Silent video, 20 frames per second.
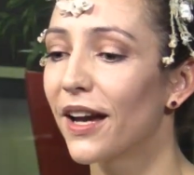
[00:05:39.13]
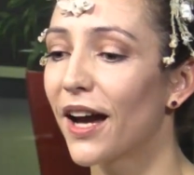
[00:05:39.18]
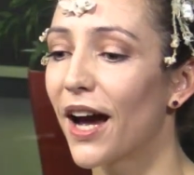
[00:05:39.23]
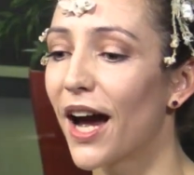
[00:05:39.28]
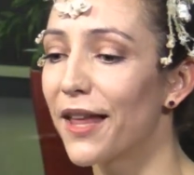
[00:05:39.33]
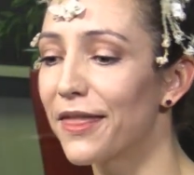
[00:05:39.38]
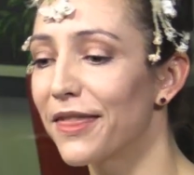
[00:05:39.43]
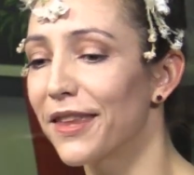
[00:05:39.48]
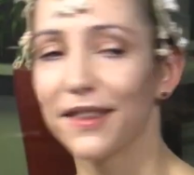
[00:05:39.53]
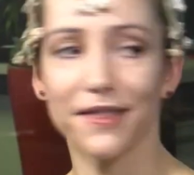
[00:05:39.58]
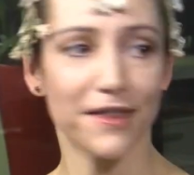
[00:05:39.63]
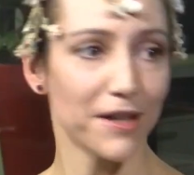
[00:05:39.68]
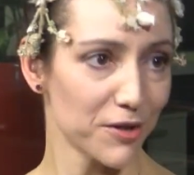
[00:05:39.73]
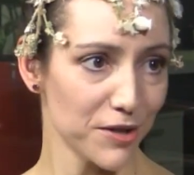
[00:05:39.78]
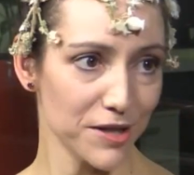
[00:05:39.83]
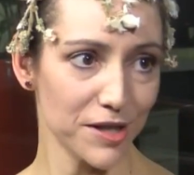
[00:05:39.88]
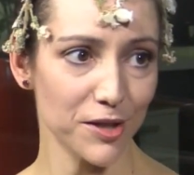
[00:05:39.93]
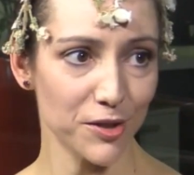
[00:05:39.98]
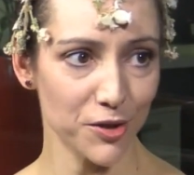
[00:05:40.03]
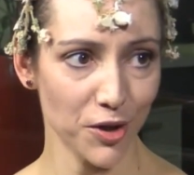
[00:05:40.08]
I think there
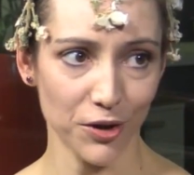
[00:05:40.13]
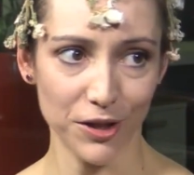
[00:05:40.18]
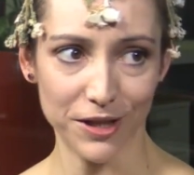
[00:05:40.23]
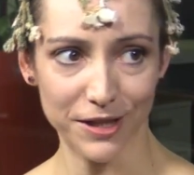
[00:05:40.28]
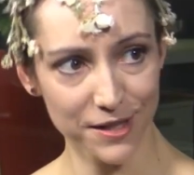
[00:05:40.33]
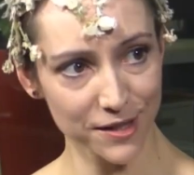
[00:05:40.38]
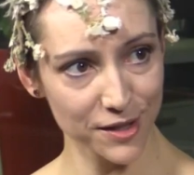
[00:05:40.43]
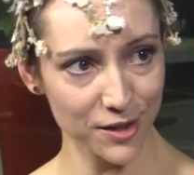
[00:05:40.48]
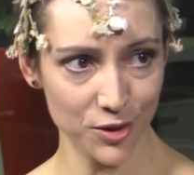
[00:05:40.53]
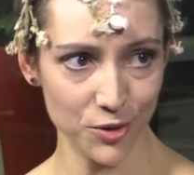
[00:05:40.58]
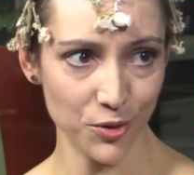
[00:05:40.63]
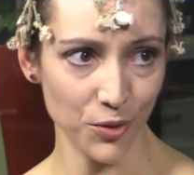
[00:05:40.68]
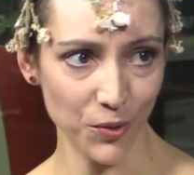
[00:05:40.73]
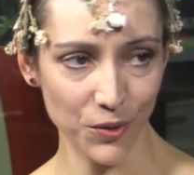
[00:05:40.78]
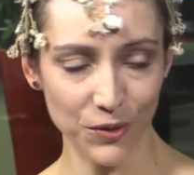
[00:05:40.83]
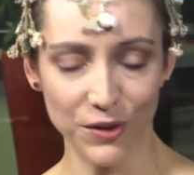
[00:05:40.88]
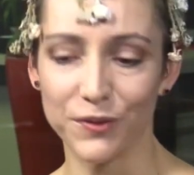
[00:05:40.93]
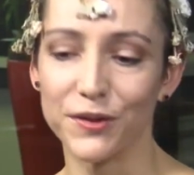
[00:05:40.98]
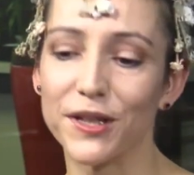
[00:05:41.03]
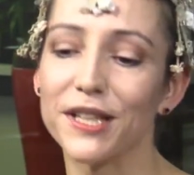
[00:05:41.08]
is a darkness to all
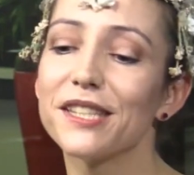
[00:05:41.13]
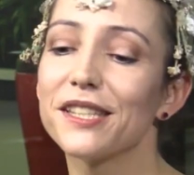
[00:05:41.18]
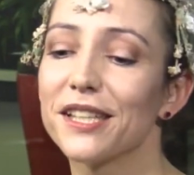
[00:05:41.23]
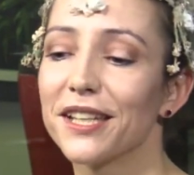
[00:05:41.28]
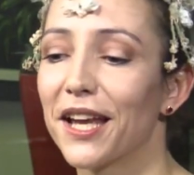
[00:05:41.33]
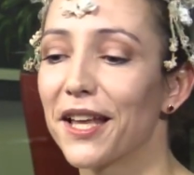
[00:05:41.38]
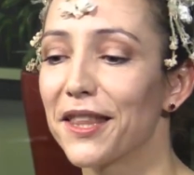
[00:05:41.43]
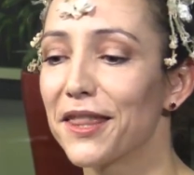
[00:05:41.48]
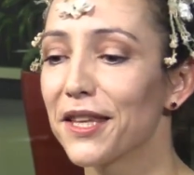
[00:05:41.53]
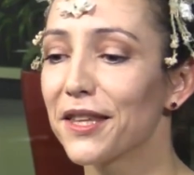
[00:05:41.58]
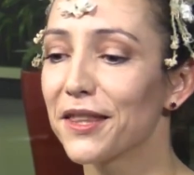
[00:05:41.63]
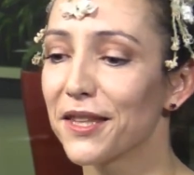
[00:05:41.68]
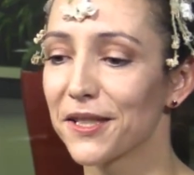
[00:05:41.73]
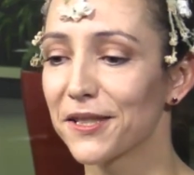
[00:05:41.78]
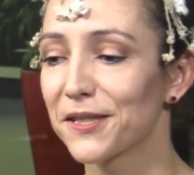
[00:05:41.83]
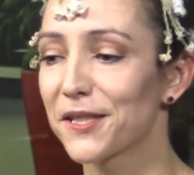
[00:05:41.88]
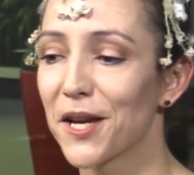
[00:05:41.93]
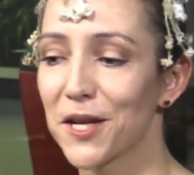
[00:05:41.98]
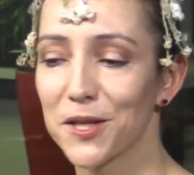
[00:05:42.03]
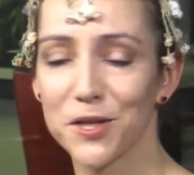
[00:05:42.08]
of us, and I think that's
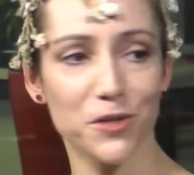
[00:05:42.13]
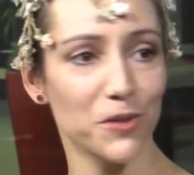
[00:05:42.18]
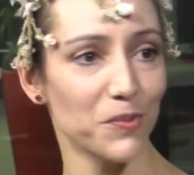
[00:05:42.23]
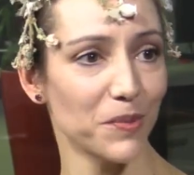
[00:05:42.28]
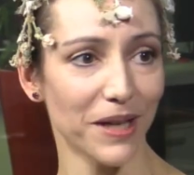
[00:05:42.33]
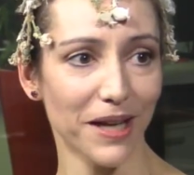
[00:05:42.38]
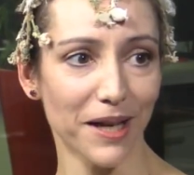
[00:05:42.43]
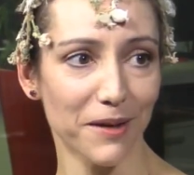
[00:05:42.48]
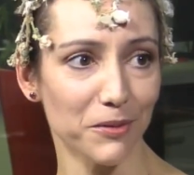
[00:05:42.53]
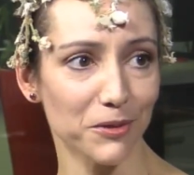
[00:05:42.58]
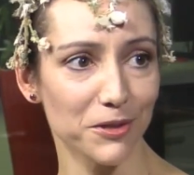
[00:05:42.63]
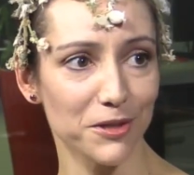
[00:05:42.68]
nice to be able